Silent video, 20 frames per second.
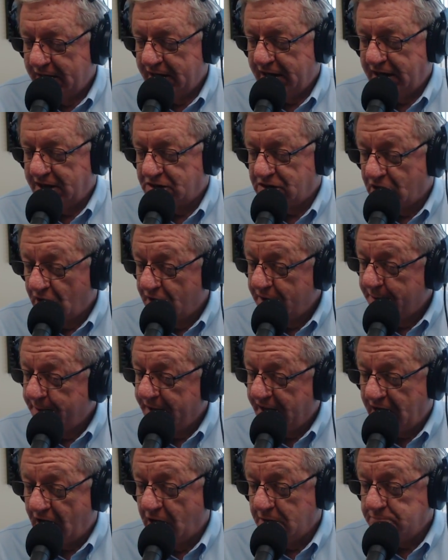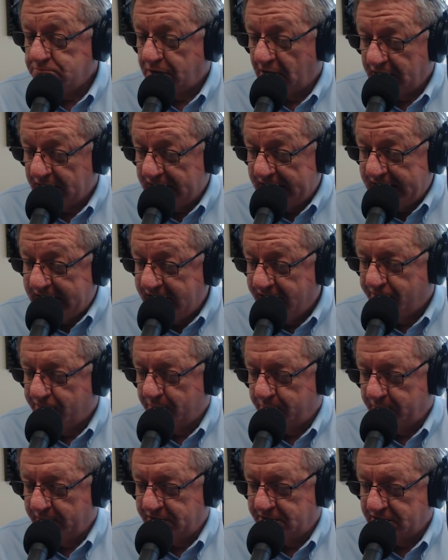He's going to be
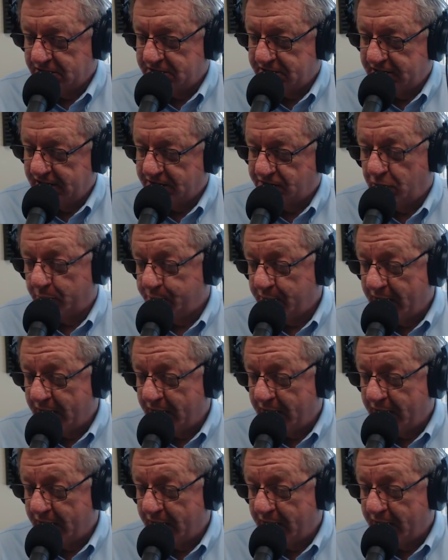unbelievably successful,